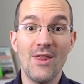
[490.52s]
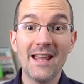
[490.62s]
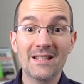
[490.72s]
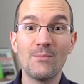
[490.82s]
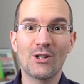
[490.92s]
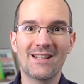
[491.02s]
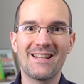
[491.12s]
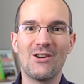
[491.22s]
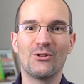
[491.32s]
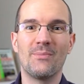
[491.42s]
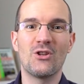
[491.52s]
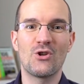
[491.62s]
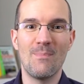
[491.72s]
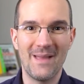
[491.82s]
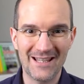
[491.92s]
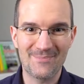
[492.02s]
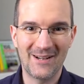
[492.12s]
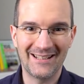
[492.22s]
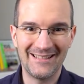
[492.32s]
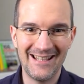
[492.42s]
next marketing automation best
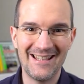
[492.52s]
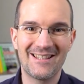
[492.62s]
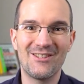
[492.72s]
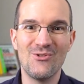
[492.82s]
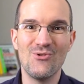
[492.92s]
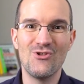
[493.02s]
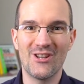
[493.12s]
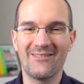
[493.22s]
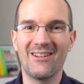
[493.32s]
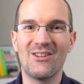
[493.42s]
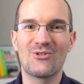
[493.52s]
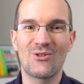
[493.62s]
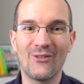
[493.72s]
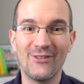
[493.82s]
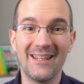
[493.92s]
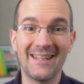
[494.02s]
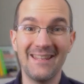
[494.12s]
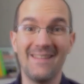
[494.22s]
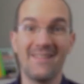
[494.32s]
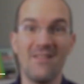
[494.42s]
practice to generate traffic
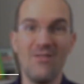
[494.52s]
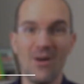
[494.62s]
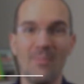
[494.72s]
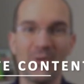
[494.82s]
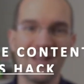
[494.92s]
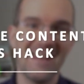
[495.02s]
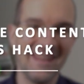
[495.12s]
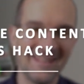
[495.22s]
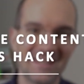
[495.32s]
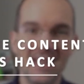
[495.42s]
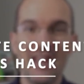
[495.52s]
is number 8,